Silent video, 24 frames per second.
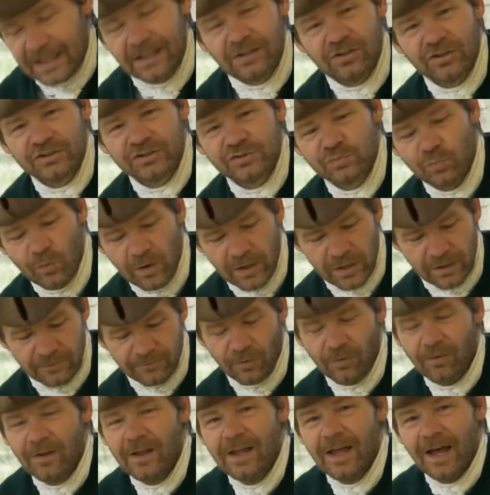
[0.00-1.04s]
It looks
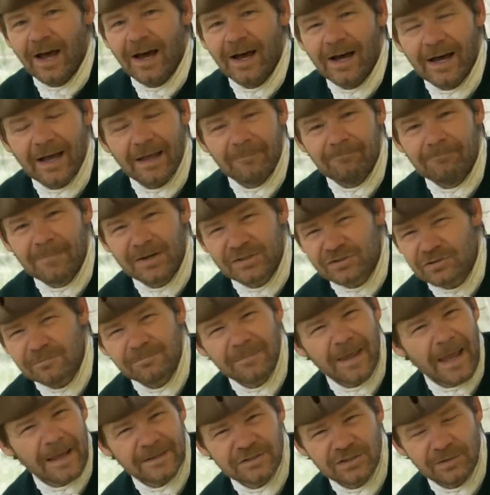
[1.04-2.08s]
wonderful. Uh,
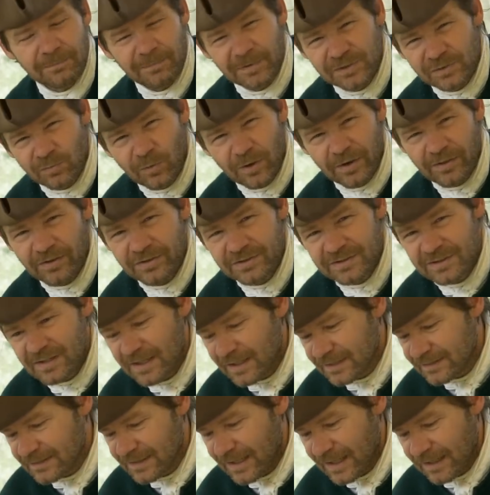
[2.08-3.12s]
mushroom ketchup is one of those
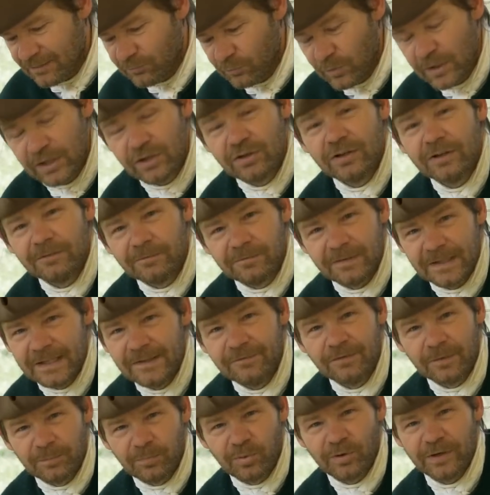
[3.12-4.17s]
things that we could have
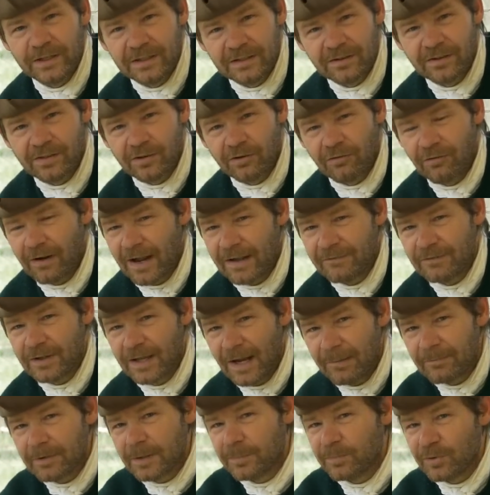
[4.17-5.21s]
even put into the
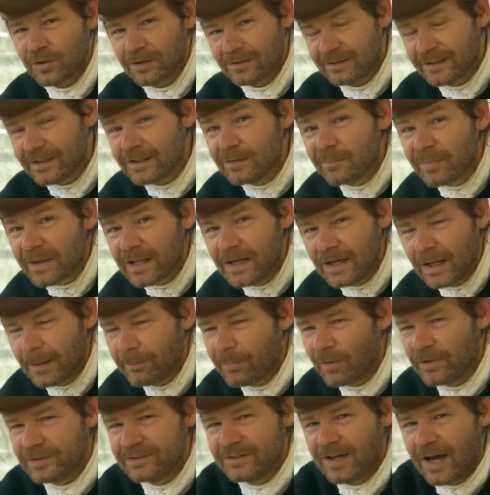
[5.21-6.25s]
gravy. I'm gonna put a little bit
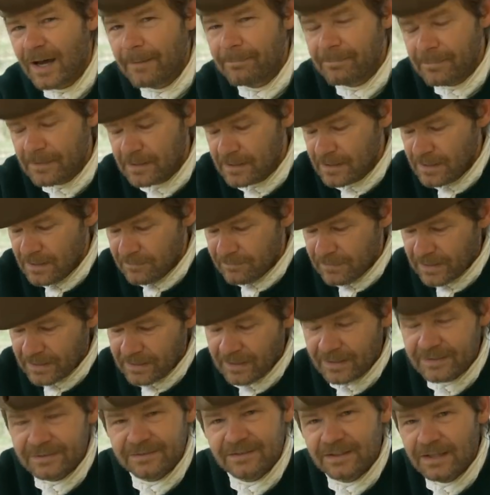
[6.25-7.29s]
up on top
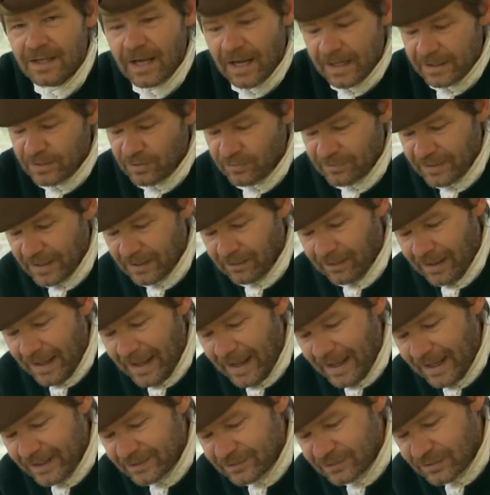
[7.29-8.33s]
because I know that'll
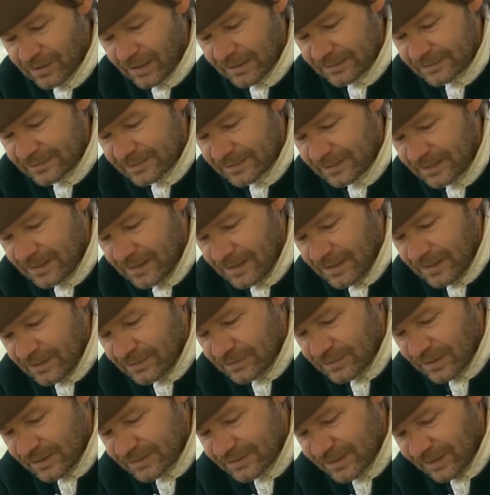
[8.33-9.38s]
add just,
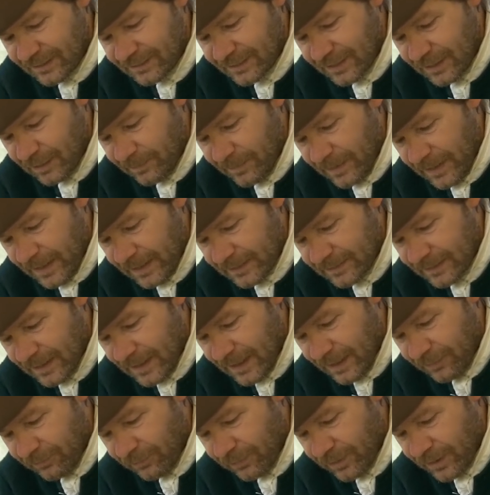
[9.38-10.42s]
just a little bit
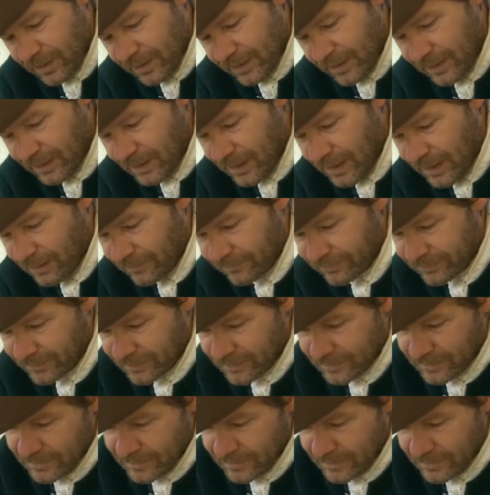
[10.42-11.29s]
that I really love.